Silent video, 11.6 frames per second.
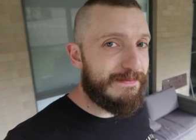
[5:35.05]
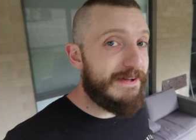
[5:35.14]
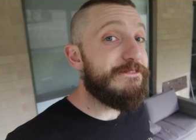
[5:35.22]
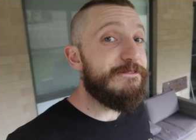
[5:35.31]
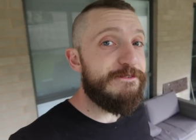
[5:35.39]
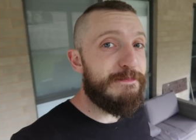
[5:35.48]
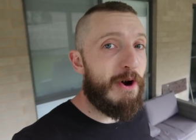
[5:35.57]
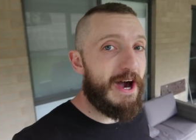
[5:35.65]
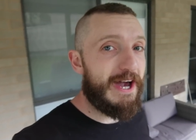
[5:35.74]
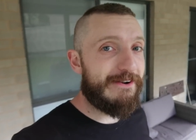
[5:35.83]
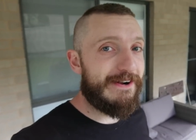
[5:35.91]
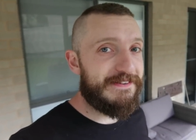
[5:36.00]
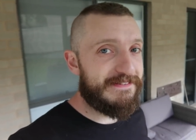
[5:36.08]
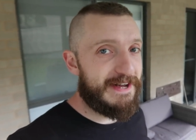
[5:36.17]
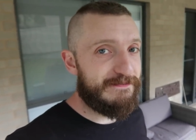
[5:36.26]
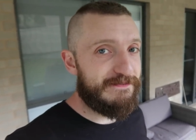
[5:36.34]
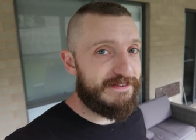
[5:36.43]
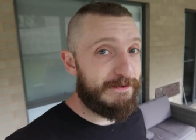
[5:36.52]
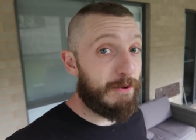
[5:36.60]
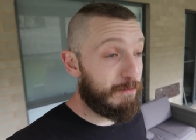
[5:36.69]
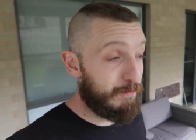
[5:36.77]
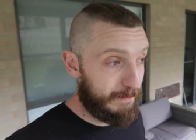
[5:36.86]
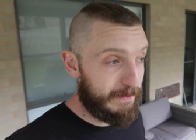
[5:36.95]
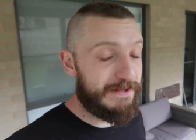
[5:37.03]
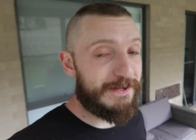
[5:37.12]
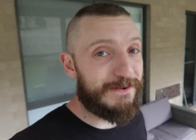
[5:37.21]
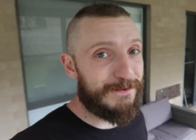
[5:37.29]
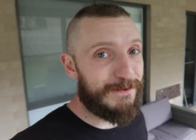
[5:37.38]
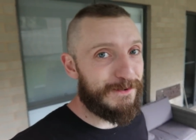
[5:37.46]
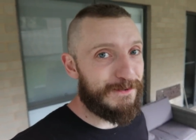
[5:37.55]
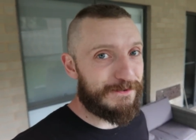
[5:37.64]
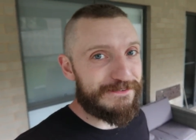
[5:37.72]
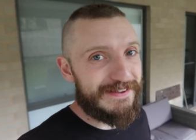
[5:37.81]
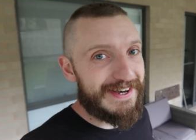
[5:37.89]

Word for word: Let's do some high grade stuff and see what really good ore looks